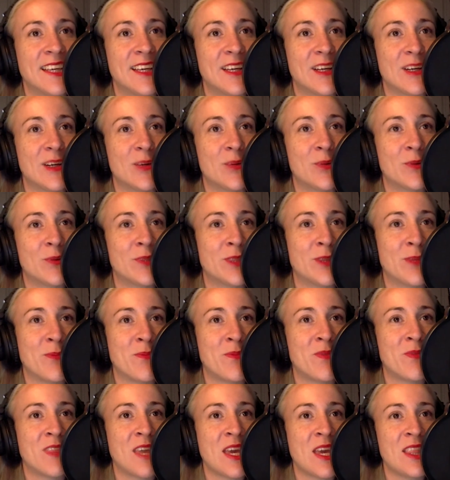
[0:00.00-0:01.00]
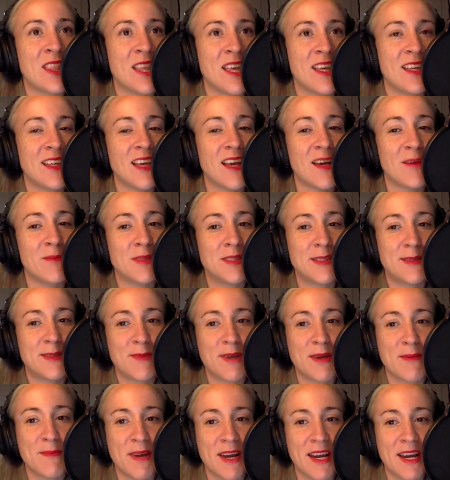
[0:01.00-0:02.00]
what the thing that comes to
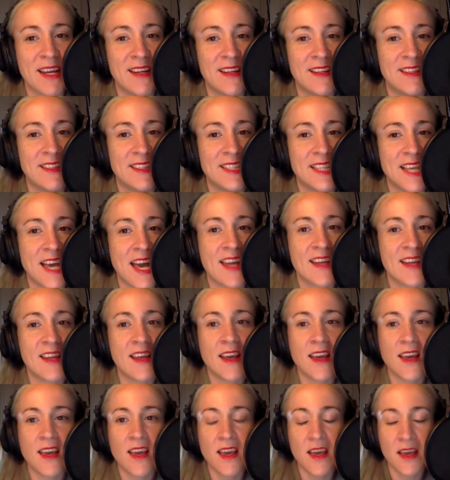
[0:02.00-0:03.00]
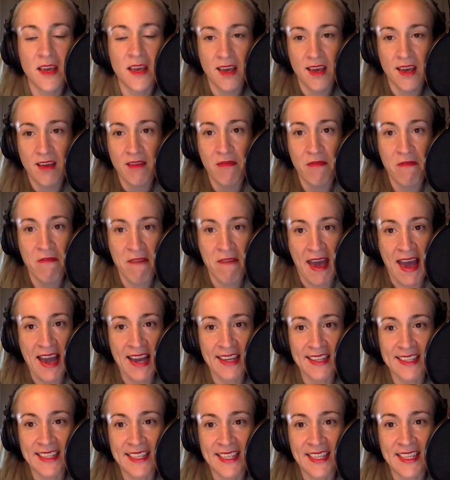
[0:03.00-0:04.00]
my mind is that
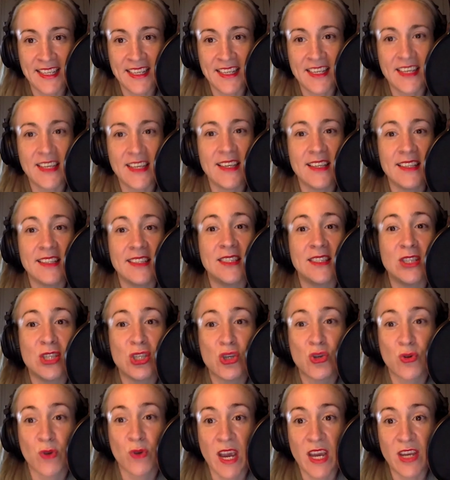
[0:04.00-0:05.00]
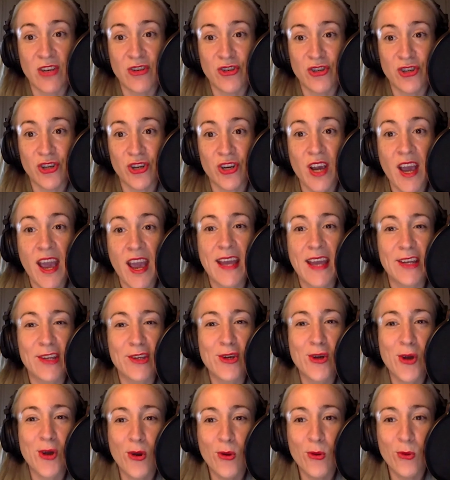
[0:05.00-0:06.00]
fact is stranger and
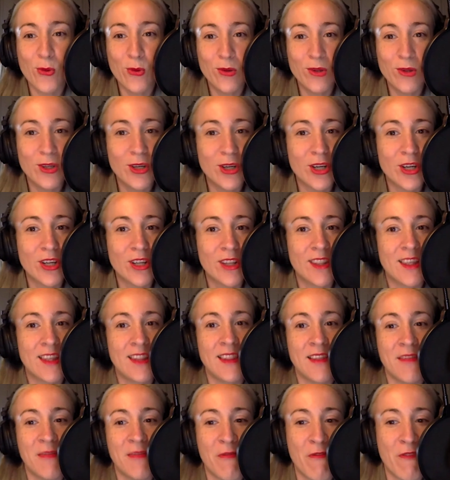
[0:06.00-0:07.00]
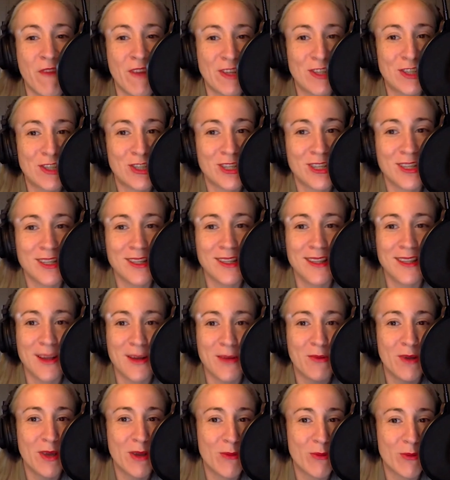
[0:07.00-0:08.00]
cooler than the fiction that
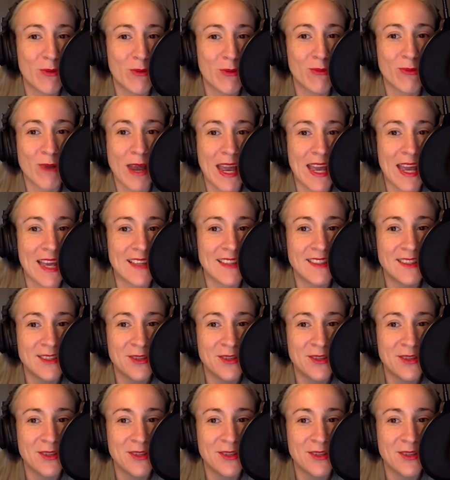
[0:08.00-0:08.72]
we were raised to